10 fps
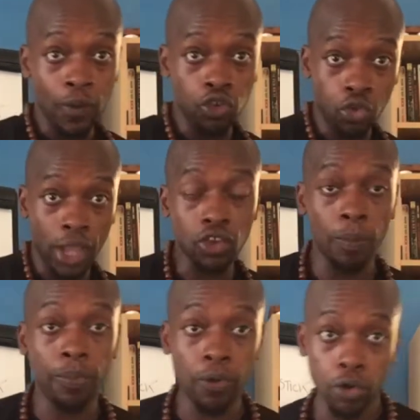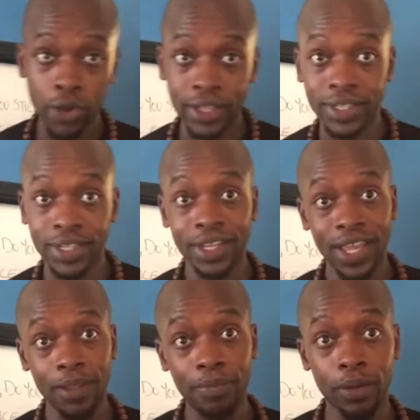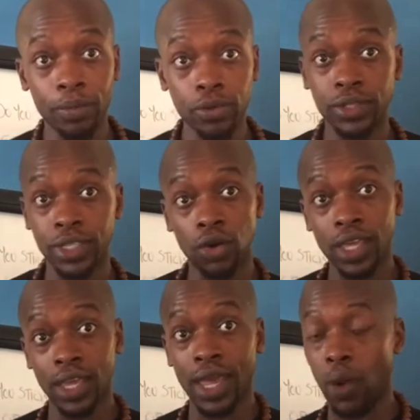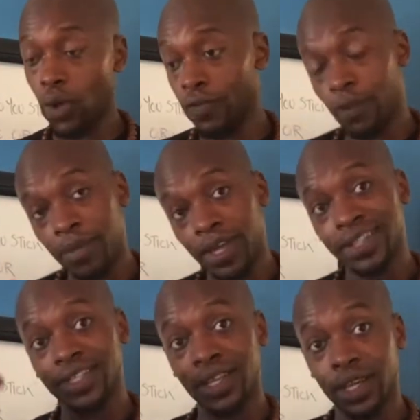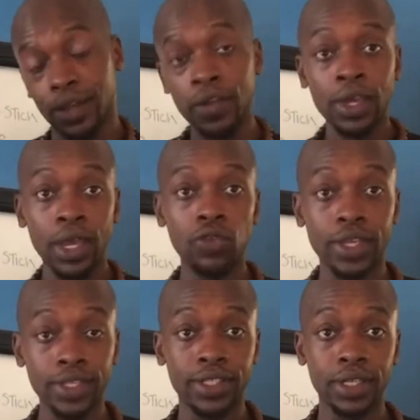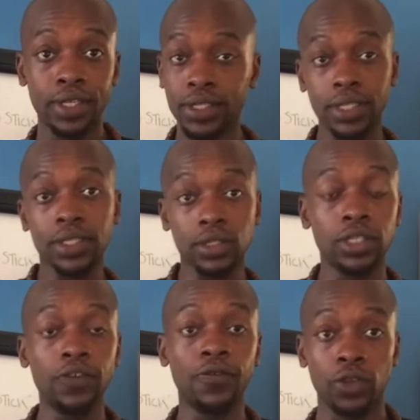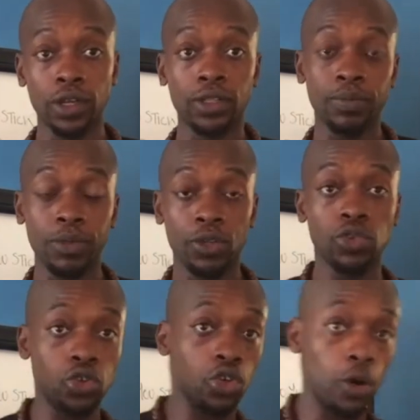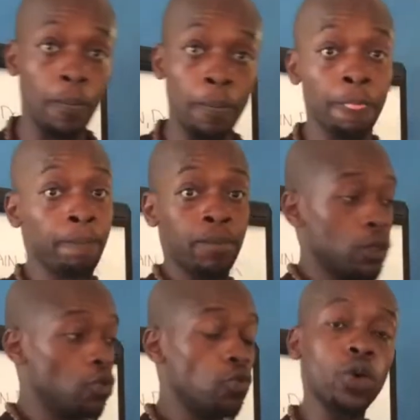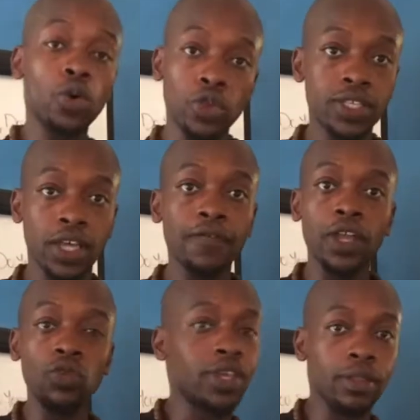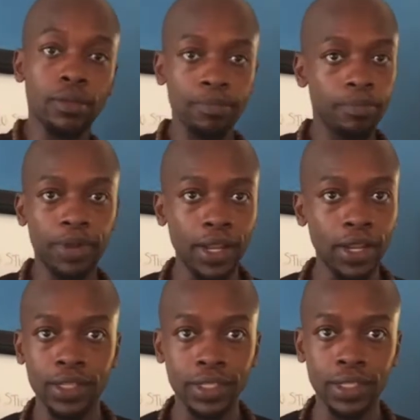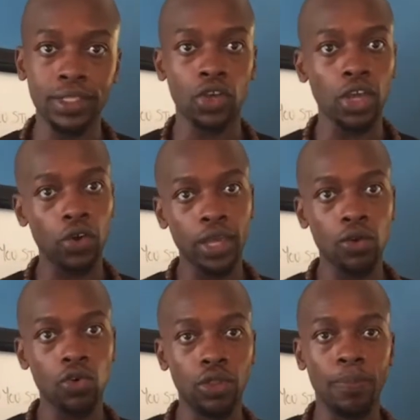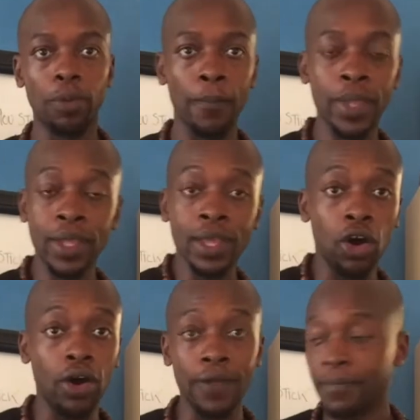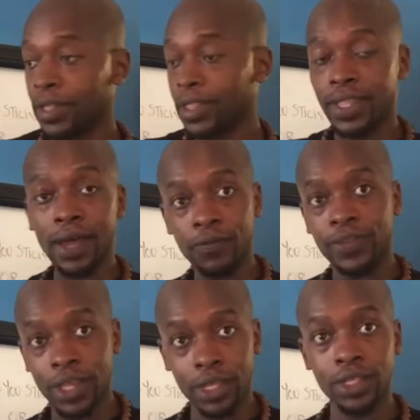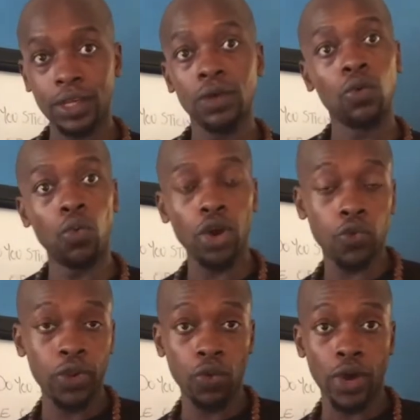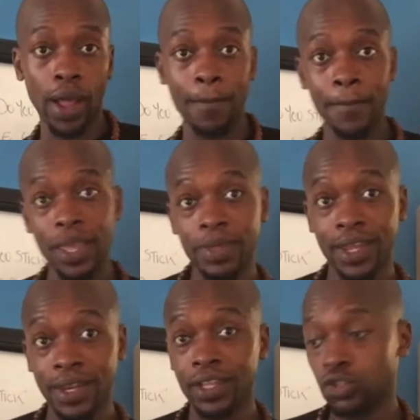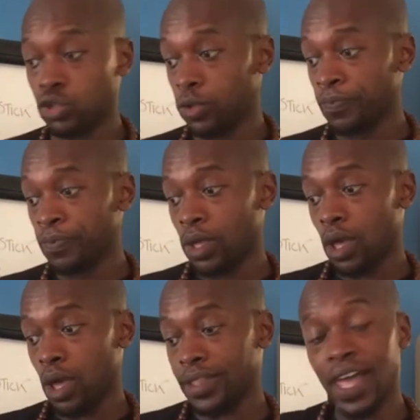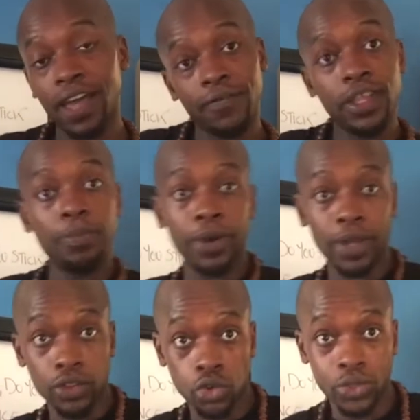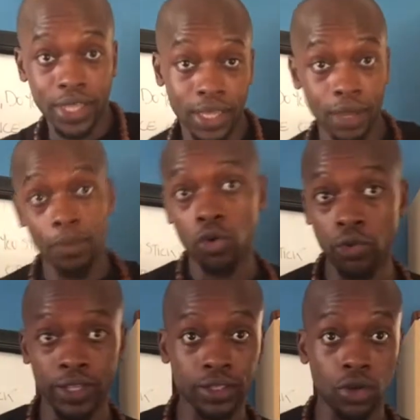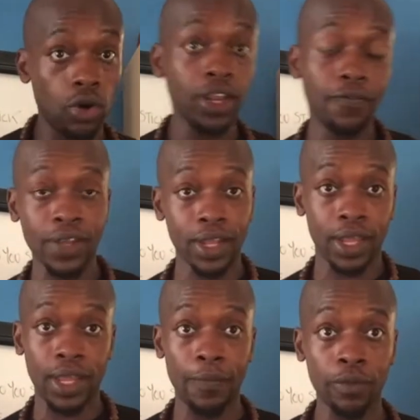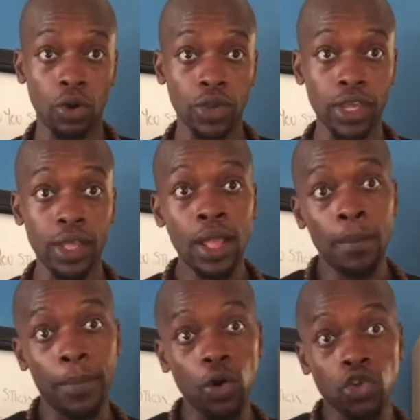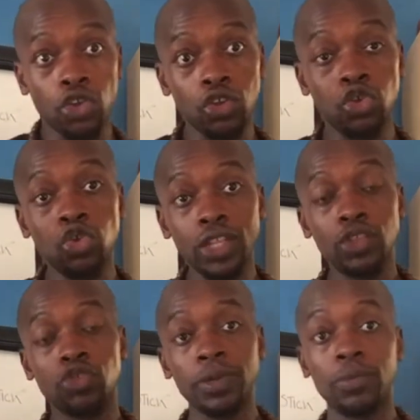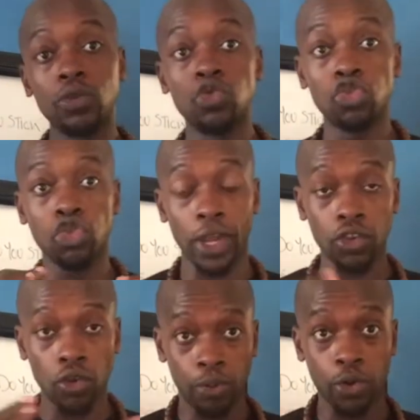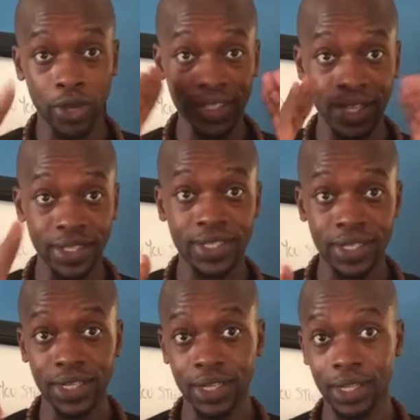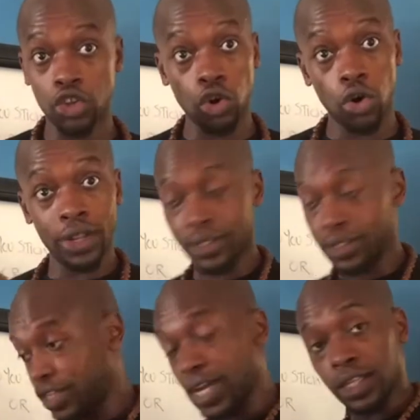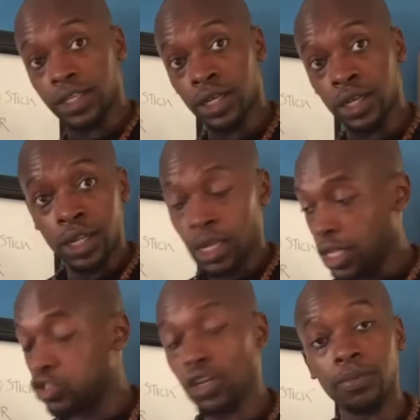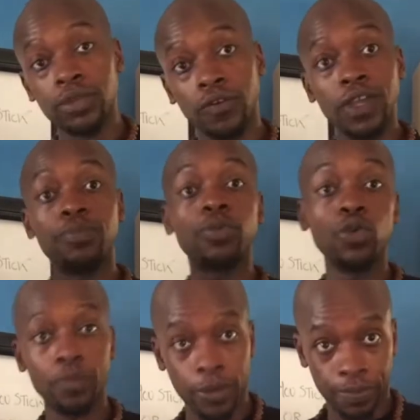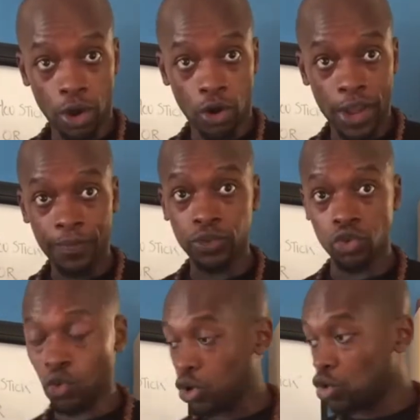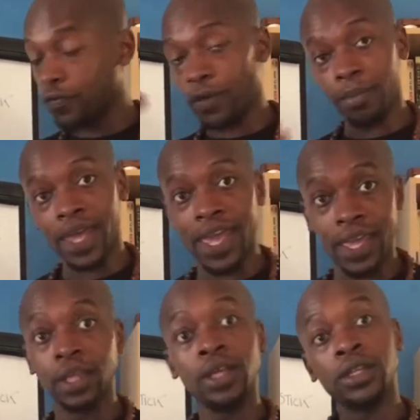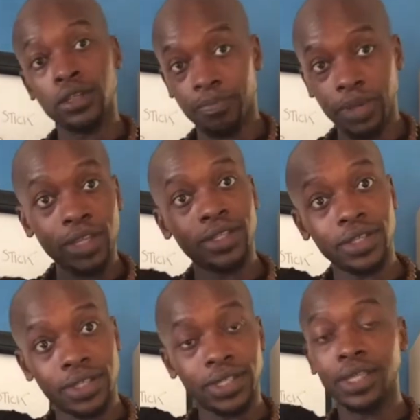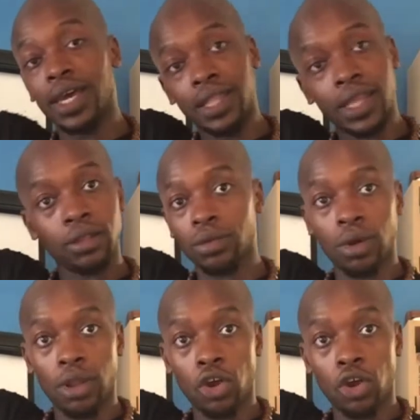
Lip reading: track your progress and be able to say, okay, I went from here to here. And you can see, it's easy to see for a dancer because you go, you record yourself and you can blatantly see, so, okay, good, boom. All right, that technique worked really well. Maybe I need to dive deeper into taking more risk or anything like that, okay? But you need to be able to track your progress and see your change in terms of improvement, all right? So you want to go from A to B to C and then,